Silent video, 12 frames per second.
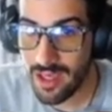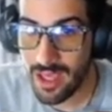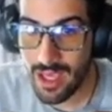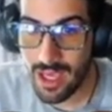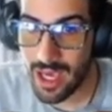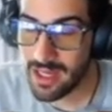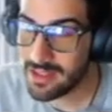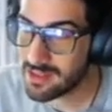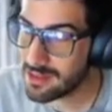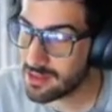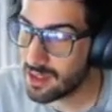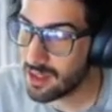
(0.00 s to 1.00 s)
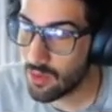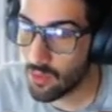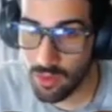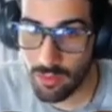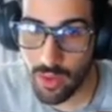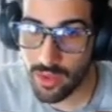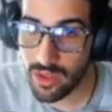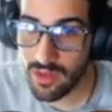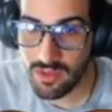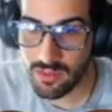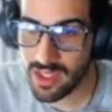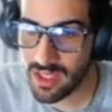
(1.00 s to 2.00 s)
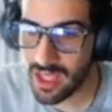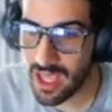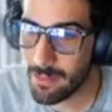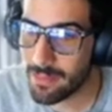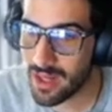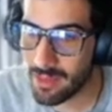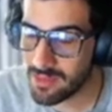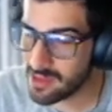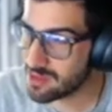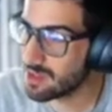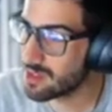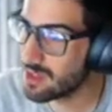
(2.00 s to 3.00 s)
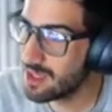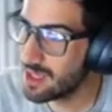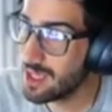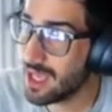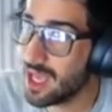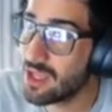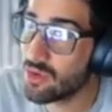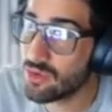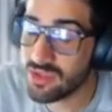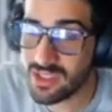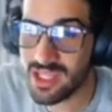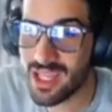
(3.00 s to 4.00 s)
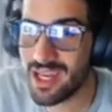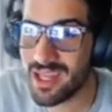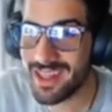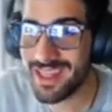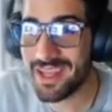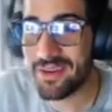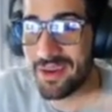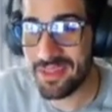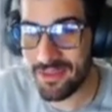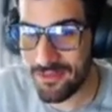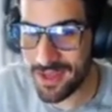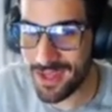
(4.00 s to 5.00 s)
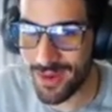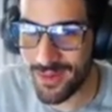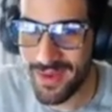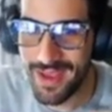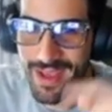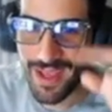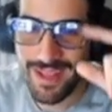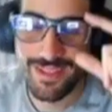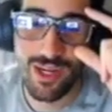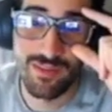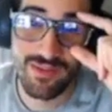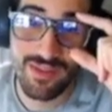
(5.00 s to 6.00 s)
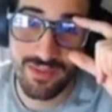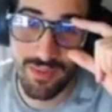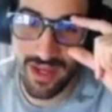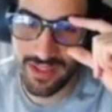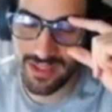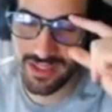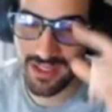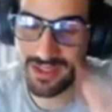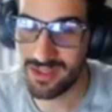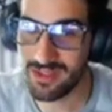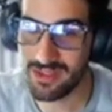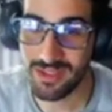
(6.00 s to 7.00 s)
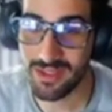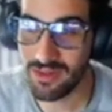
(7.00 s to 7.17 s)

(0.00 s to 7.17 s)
and it's horrible. I would love to play the game, but I'm stuck. And you'll see that later on in the video in terms of these prices, because they're still